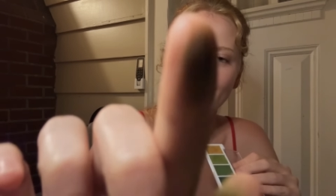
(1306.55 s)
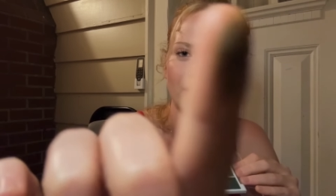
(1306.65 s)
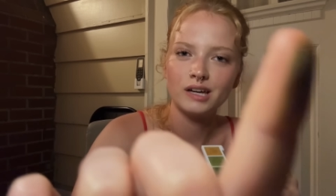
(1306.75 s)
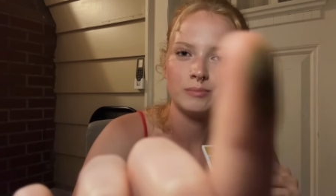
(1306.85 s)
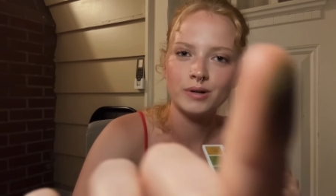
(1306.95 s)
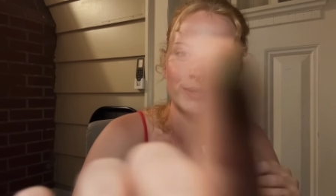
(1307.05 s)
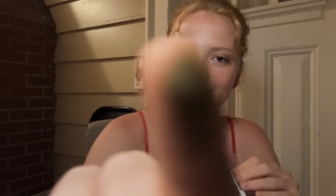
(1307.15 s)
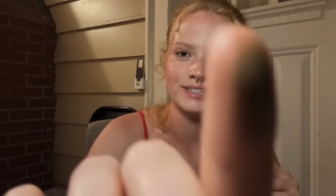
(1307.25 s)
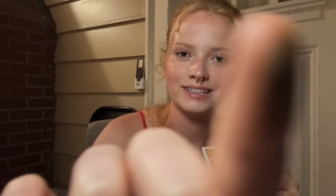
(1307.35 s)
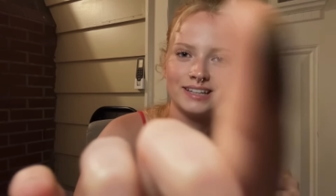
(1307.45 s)
I
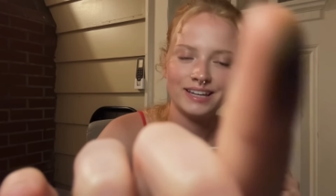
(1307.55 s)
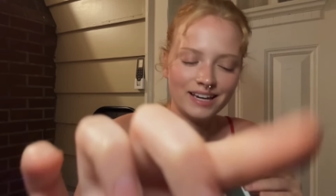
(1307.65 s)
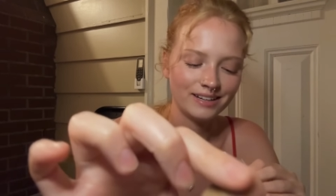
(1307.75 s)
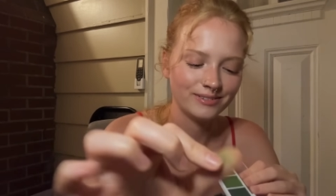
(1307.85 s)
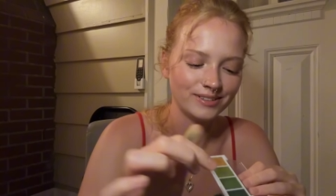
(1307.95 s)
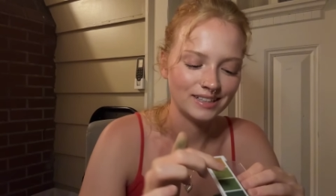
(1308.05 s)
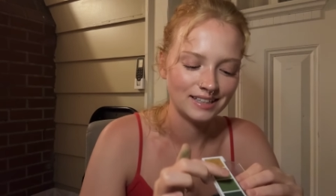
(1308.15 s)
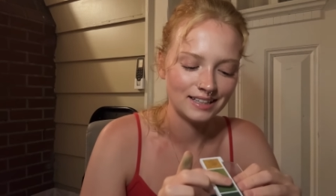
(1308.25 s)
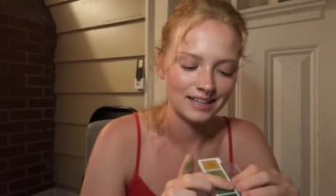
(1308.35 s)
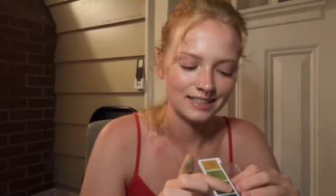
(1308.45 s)

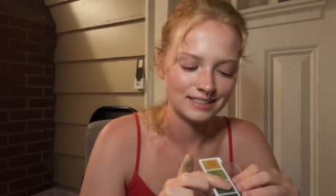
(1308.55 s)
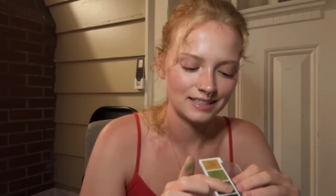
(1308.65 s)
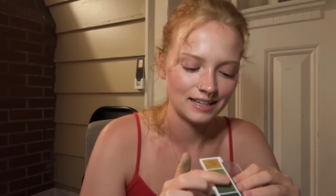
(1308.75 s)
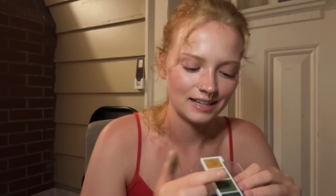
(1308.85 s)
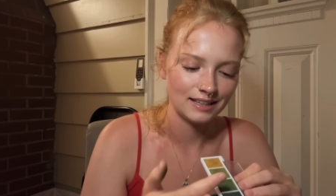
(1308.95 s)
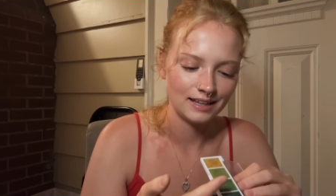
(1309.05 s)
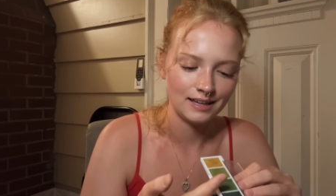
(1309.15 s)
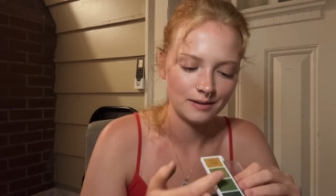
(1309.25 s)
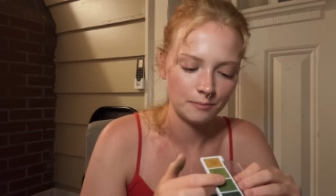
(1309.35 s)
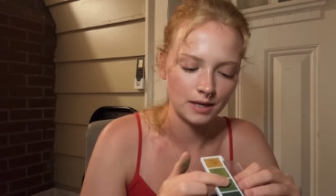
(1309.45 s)
really like to get like
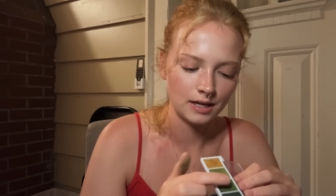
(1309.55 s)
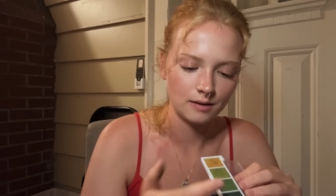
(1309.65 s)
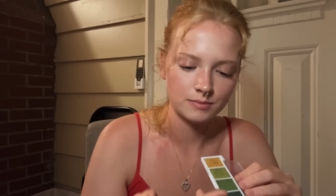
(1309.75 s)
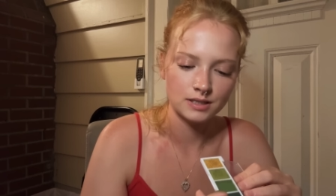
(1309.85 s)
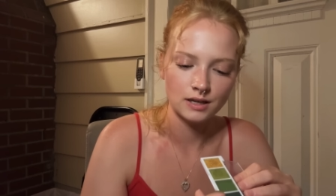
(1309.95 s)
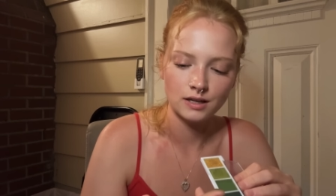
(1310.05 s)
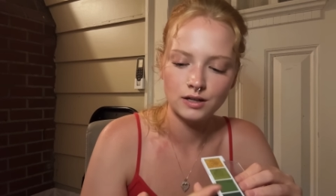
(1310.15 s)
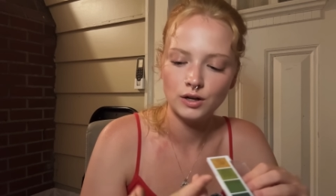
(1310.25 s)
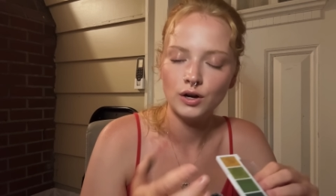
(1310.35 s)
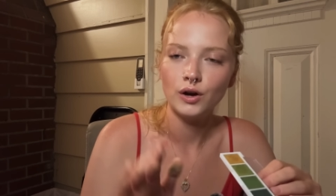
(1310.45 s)
makeup done.
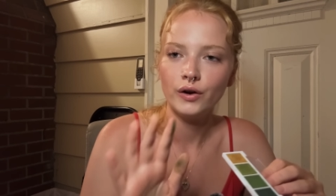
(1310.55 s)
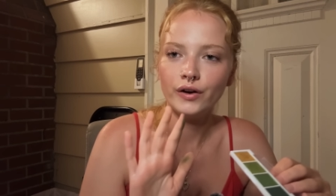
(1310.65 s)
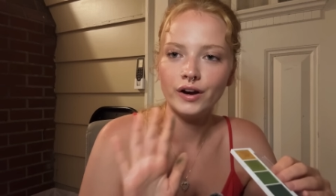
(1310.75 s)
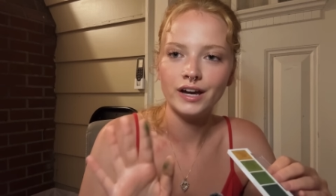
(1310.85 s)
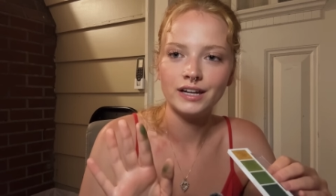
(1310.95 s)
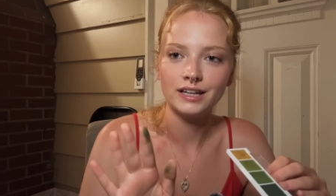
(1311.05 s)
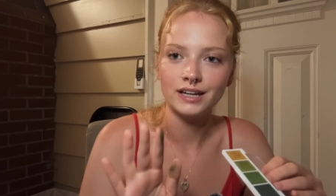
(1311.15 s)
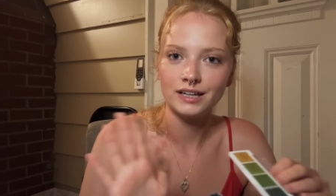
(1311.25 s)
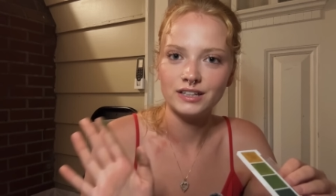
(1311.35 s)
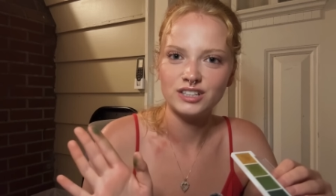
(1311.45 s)
Any
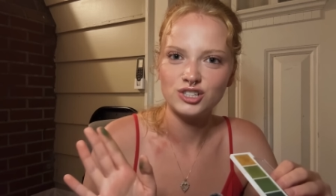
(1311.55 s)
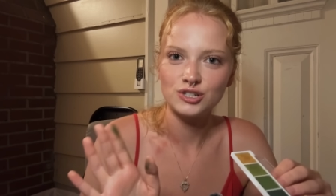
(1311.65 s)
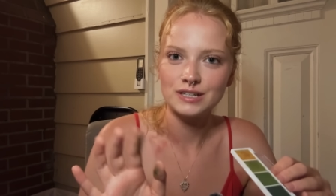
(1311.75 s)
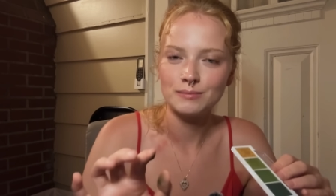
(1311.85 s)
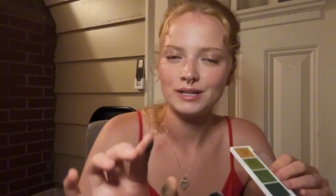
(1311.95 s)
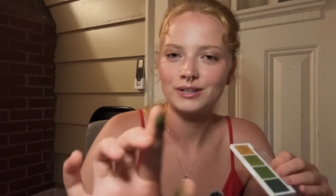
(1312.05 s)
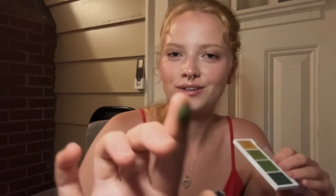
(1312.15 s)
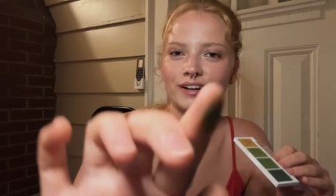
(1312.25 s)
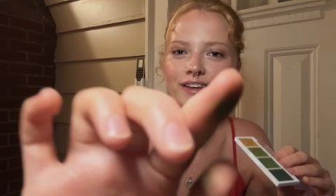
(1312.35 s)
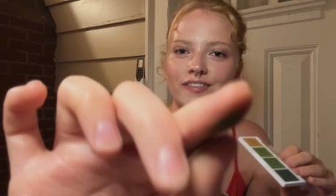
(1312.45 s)
kind of treatment or
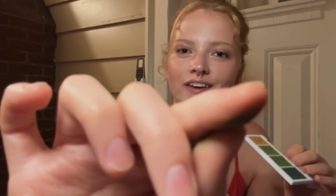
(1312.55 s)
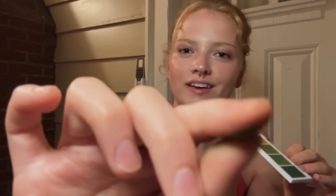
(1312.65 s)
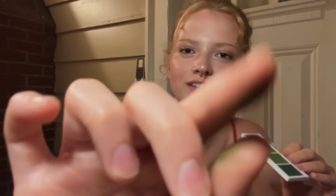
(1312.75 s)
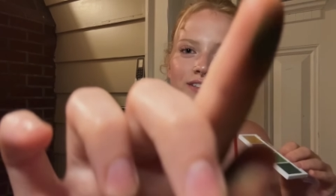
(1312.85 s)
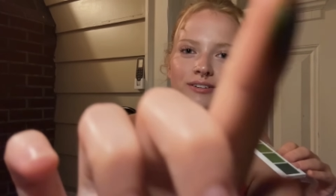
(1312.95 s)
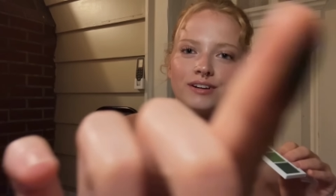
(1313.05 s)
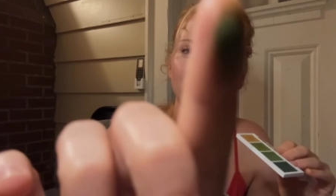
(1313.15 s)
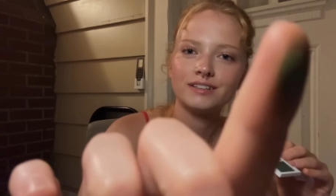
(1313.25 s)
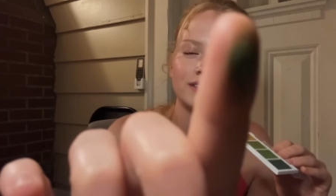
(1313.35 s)
anything is so nice.